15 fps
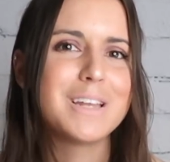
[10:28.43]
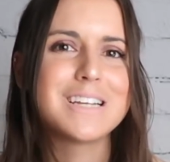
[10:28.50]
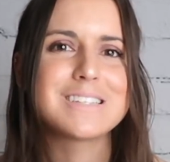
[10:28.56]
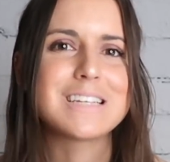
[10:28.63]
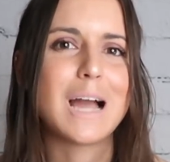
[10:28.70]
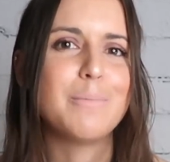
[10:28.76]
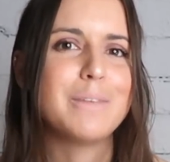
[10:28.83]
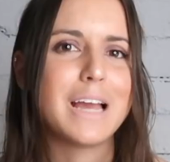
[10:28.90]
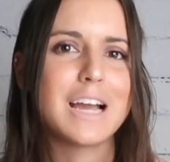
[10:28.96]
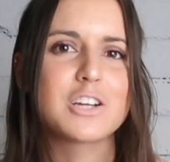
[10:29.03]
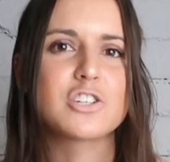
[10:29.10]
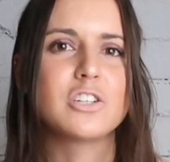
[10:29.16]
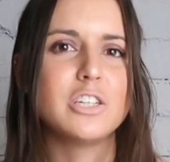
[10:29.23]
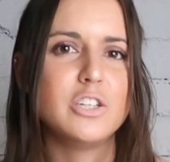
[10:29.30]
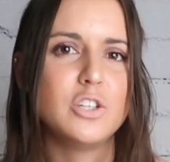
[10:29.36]
and it's time to
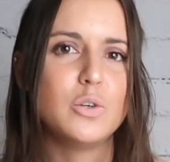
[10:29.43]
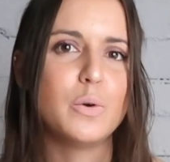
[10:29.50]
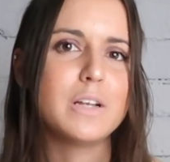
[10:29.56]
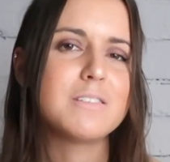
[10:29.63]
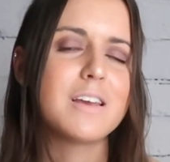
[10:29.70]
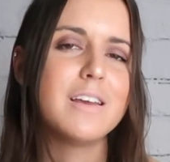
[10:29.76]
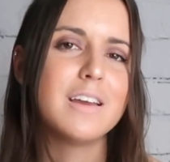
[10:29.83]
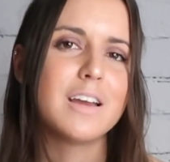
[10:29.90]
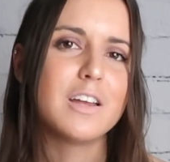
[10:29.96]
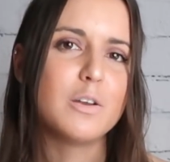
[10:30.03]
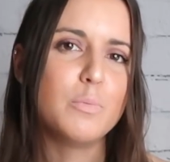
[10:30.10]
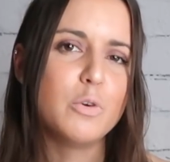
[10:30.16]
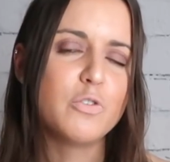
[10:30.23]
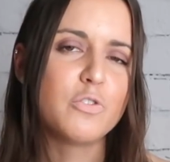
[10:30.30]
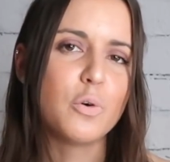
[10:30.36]
actually do it and to
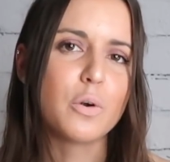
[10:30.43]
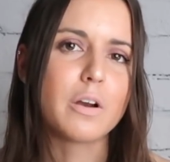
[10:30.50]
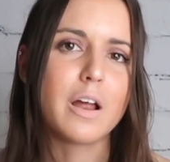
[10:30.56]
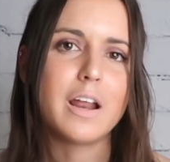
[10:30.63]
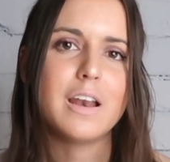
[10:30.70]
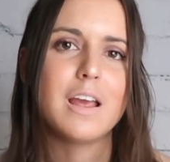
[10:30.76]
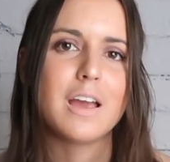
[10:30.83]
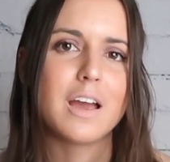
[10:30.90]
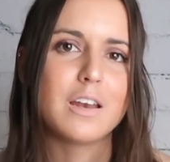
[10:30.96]
move forward on it